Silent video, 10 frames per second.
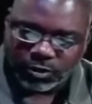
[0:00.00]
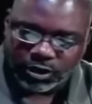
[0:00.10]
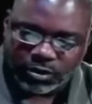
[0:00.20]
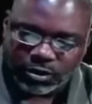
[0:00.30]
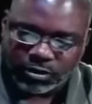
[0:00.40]
the
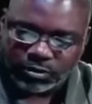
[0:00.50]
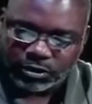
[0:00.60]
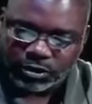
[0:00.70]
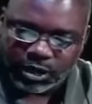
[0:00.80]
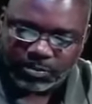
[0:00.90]
retained
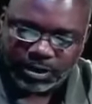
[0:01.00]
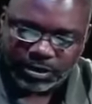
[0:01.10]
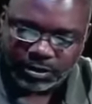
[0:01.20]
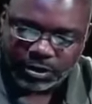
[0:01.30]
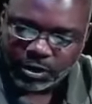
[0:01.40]
earnings
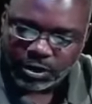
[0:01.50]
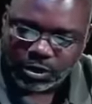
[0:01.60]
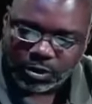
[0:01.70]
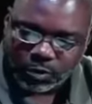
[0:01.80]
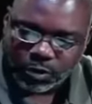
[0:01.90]
statement.
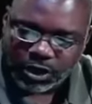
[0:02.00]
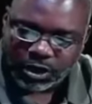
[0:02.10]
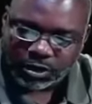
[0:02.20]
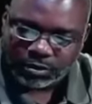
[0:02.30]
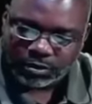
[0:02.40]

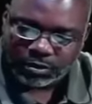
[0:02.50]
We